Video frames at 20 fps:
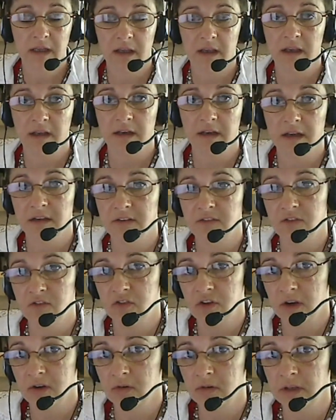It is
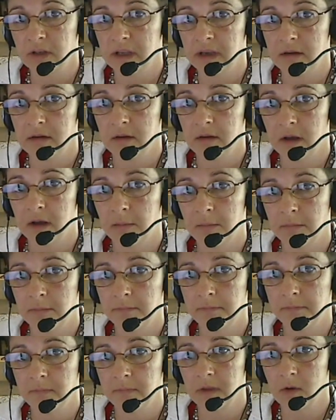generally
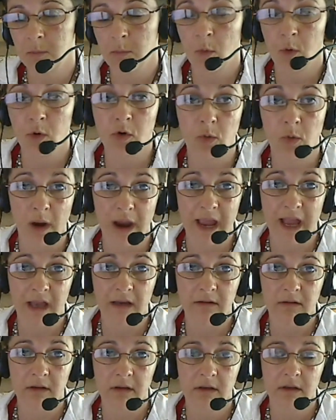more
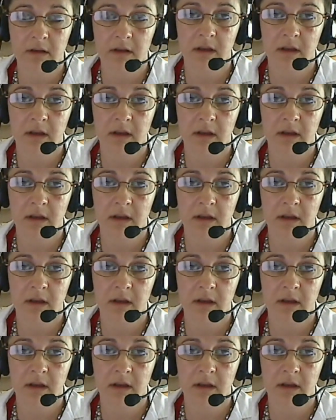grand,